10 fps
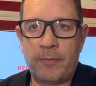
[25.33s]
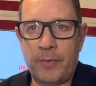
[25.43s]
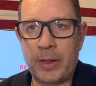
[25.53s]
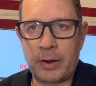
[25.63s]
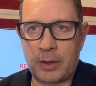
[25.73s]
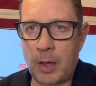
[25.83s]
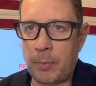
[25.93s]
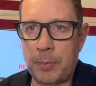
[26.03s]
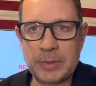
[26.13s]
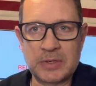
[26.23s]
fill out a
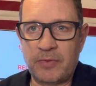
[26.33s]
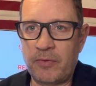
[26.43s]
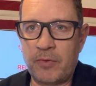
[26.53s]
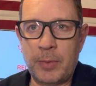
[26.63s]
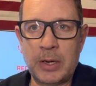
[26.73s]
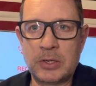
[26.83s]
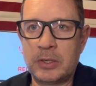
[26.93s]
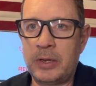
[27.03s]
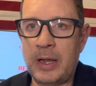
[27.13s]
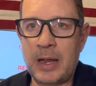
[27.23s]
couple pieces of
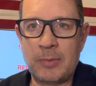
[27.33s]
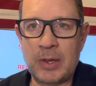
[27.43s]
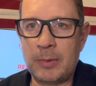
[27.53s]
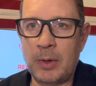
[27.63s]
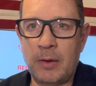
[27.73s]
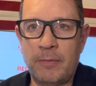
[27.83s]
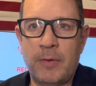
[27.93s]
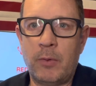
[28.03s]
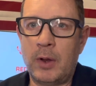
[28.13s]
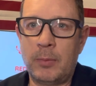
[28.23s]
information, name, email,
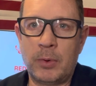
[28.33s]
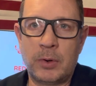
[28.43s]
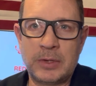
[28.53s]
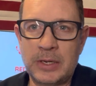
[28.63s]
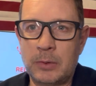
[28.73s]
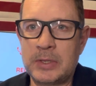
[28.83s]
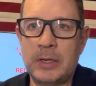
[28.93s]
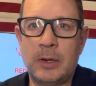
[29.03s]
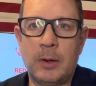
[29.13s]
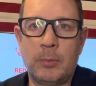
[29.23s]
phone number, DOT
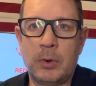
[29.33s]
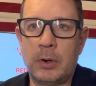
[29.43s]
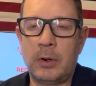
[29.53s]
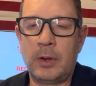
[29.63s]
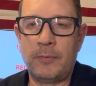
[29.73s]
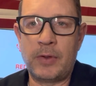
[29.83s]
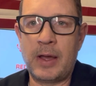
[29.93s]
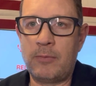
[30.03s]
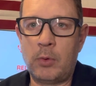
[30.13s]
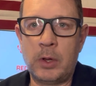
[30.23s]
number, if you
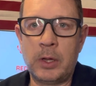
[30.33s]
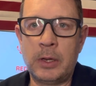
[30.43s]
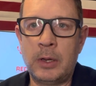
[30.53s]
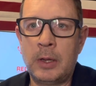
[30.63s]
have one,